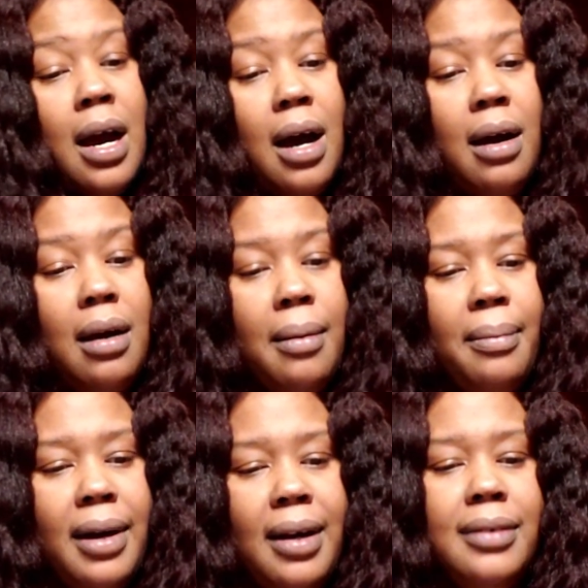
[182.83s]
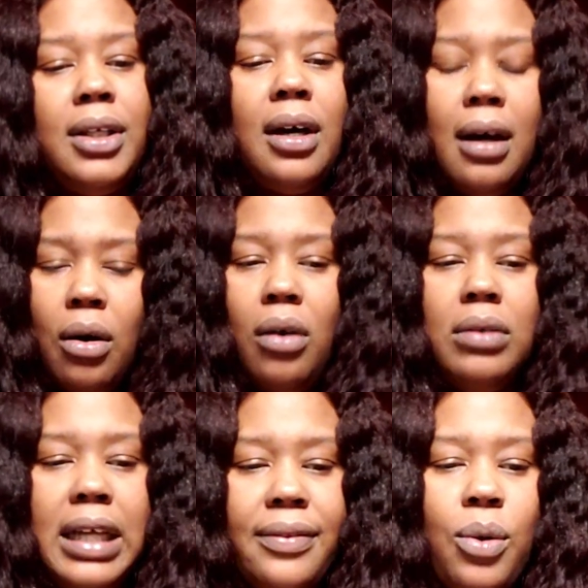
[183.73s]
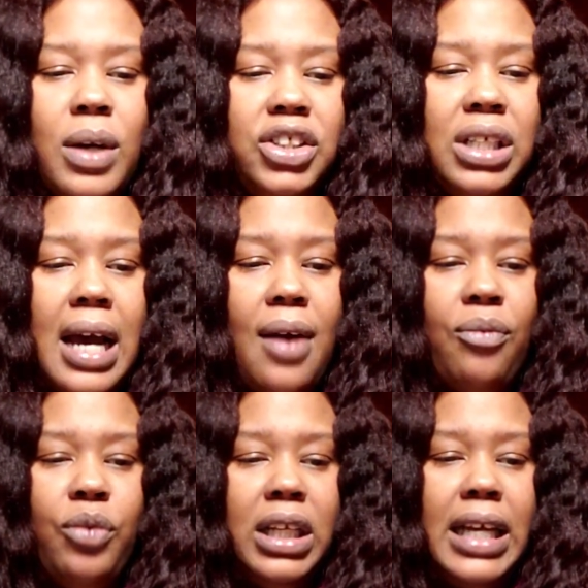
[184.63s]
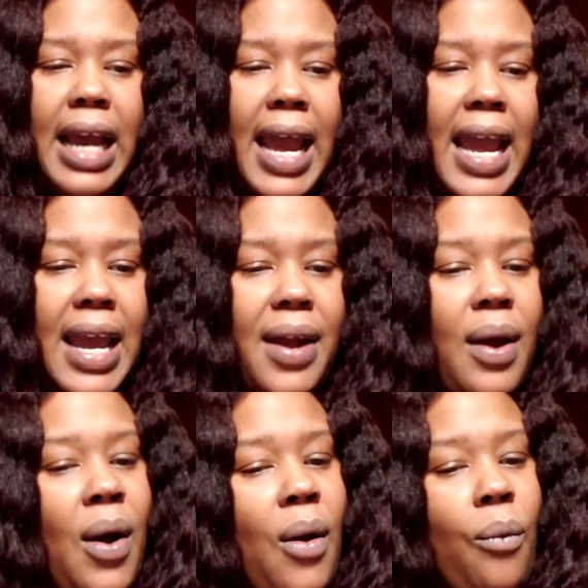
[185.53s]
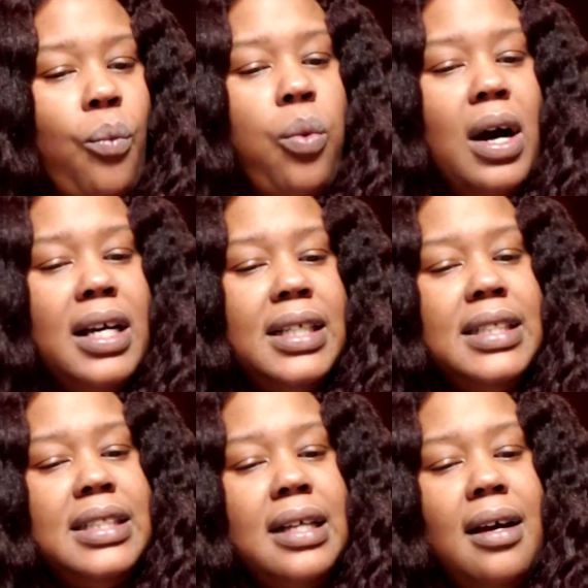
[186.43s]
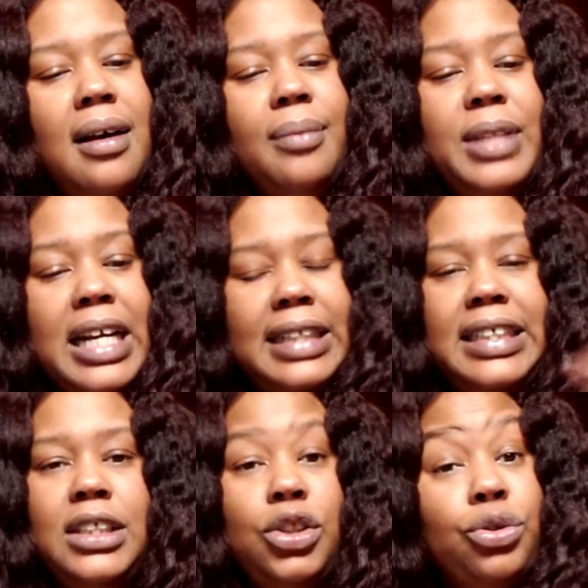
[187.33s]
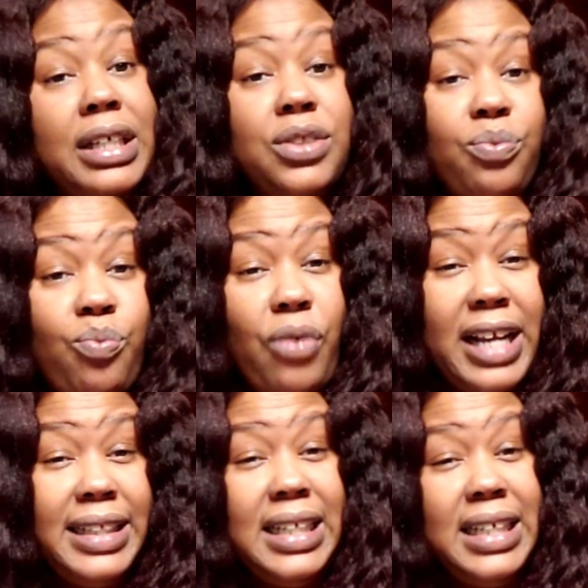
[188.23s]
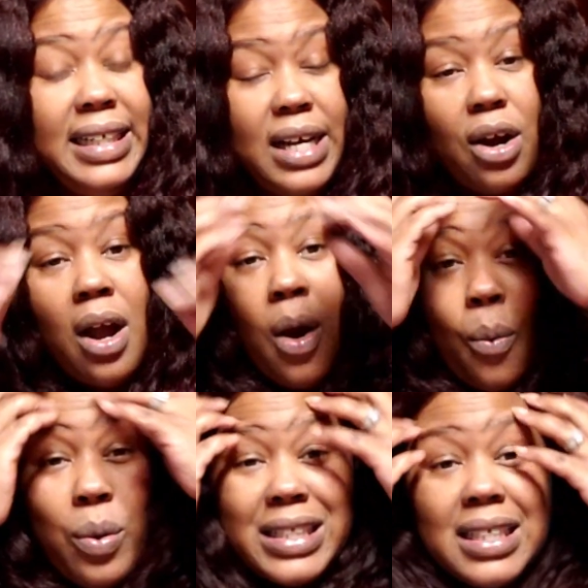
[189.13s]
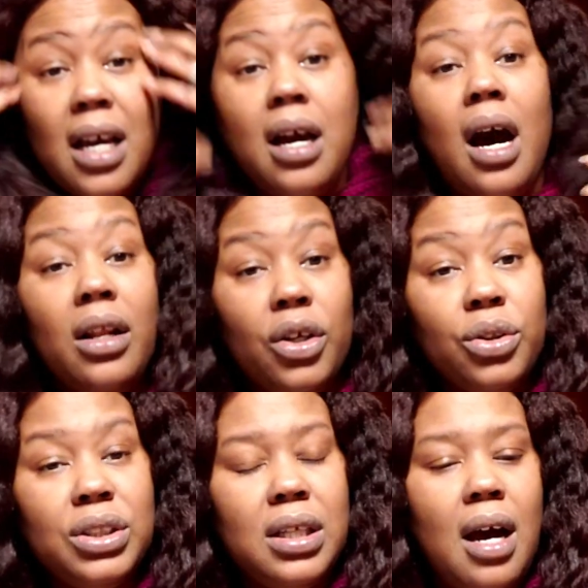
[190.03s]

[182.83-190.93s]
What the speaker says: The only other question I really had was that I didn't address right then and there was colors.